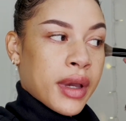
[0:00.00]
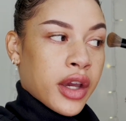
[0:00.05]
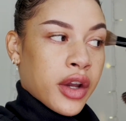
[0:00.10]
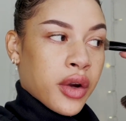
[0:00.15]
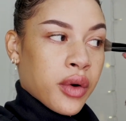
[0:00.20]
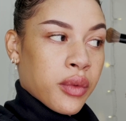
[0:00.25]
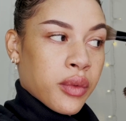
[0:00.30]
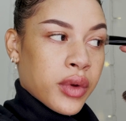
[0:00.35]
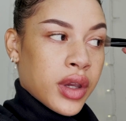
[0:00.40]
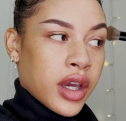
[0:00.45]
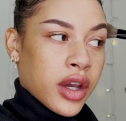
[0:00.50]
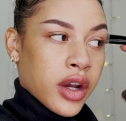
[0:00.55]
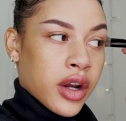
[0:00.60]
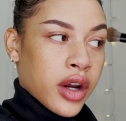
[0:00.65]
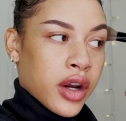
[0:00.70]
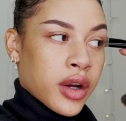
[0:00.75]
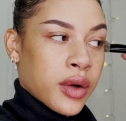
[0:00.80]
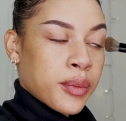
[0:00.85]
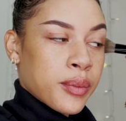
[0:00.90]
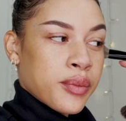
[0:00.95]

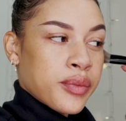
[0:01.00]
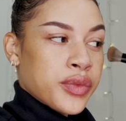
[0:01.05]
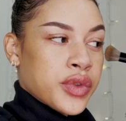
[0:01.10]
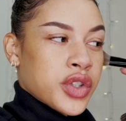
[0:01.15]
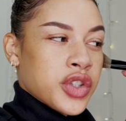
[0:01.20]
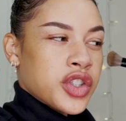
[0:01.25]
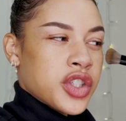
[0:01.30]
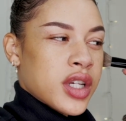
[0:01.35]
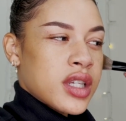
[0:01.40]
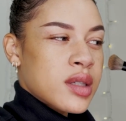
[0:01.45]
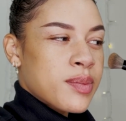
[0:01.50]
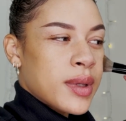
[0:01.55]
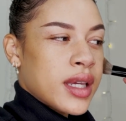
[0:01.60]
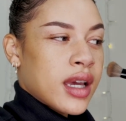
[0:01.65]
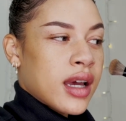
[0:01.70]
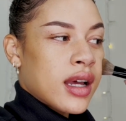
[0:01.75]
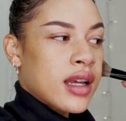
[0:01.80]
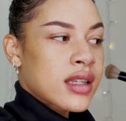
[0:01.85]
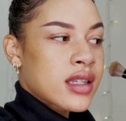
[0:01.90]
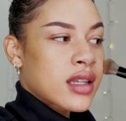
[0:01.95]
career, just
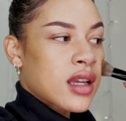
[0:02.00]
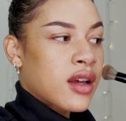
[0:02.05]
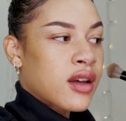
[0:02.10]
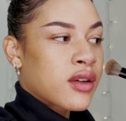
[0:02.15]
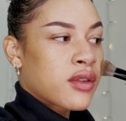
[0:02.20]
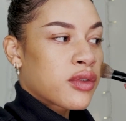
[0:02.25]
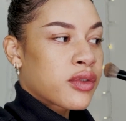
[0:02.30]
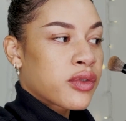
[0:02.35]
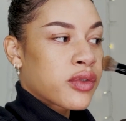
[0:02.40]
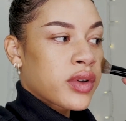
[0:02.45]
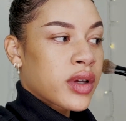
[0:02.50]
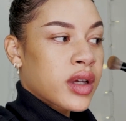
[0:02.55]
because of